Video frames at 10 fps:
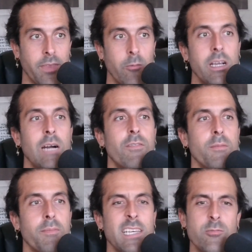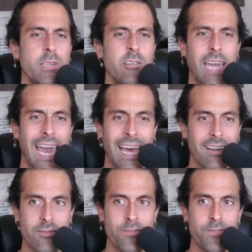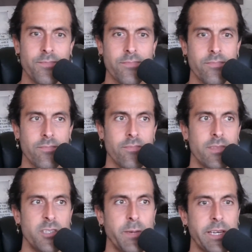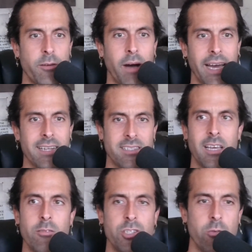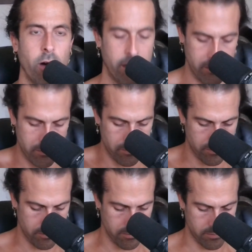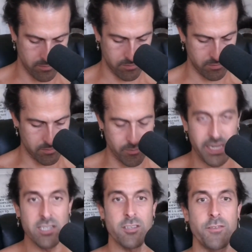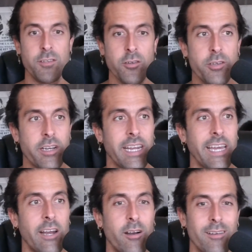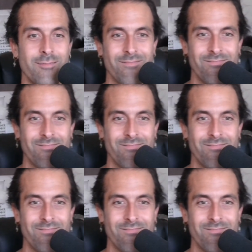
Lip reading: We come from a place where you can't speak your mind and say what you want. Because if you do, you're going to get hurt.